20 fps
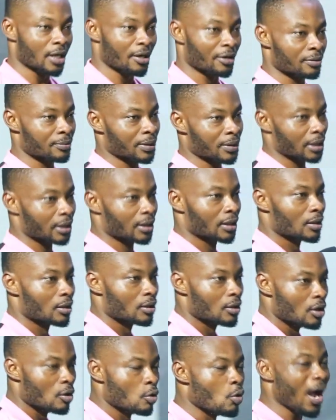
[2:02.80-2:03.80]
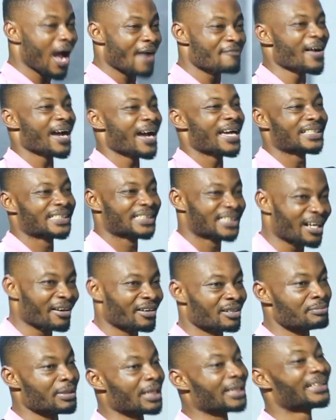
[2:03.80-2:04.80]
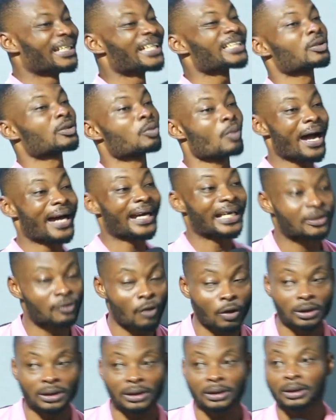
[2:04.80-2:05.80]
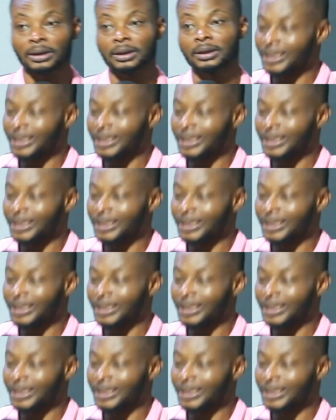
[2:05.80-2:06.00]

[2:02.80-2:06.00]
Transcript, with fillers: Are you hearing me? Whoever is hearing me, this word is what?